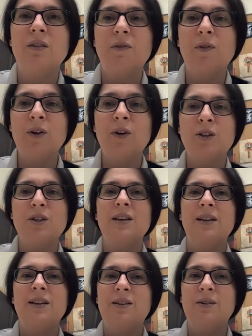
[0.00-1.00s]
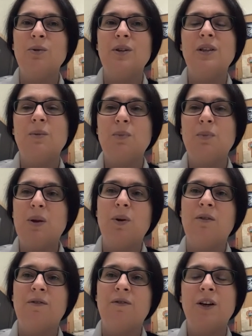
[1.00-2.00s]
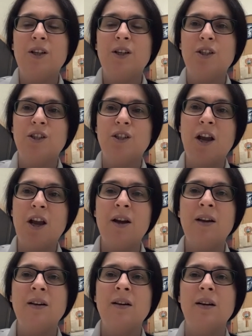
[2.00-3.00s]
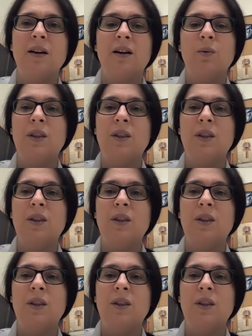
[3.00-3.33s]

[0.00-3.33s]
the first thing that I noticed that people are very sharing uh,